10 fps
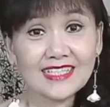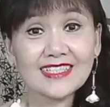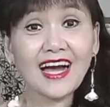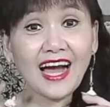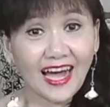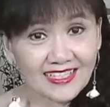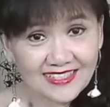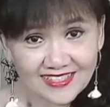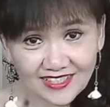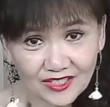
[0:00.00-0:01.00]
The
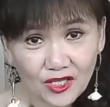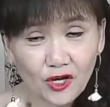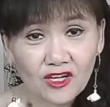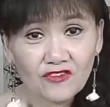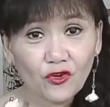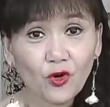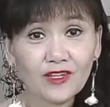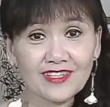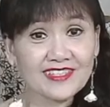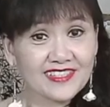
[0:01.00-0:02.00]
answer for
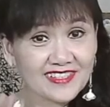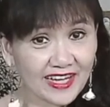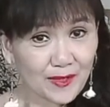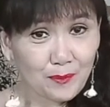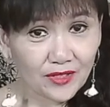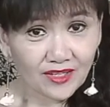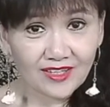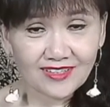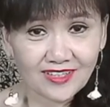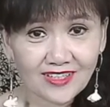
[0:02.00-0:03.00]
the second
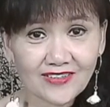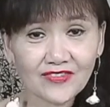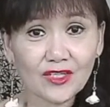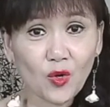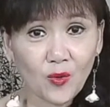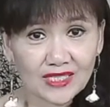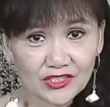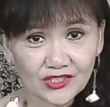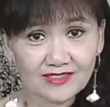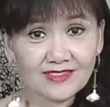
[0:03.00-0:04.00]
part of the
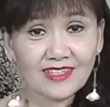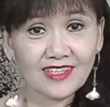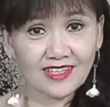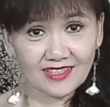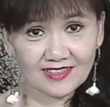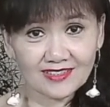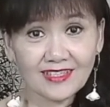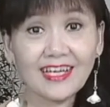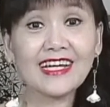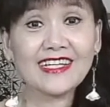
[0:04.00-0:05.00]
question is
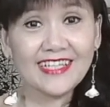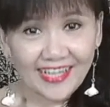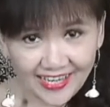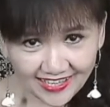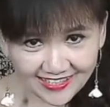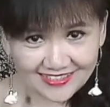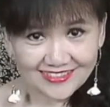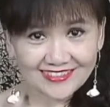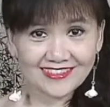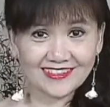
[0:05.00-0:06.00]

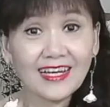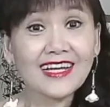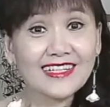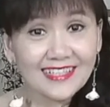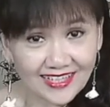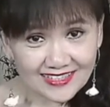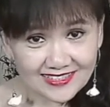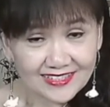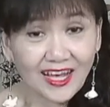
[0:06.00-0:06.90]
yes. Yes,